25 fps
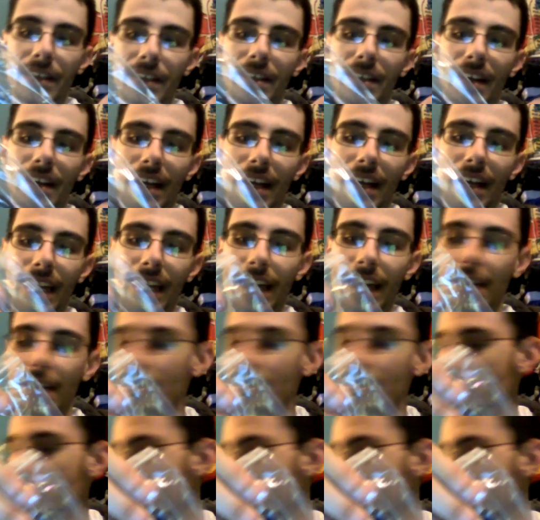I have
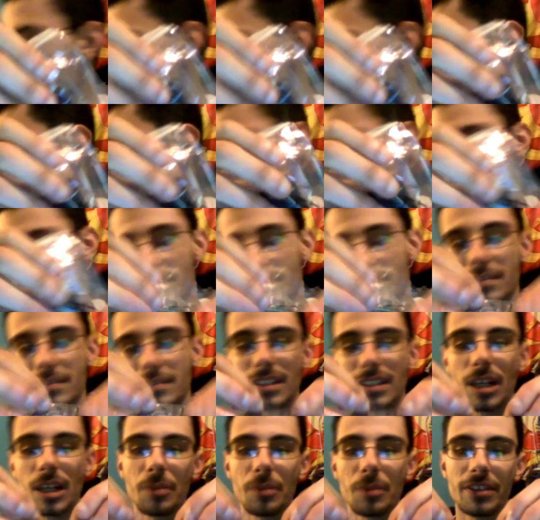a
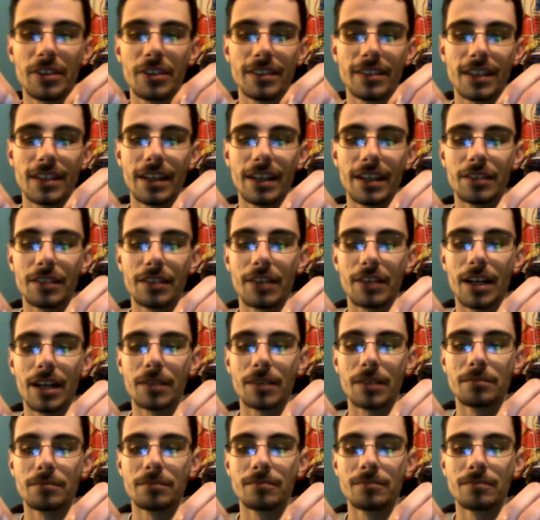couple of these laying around.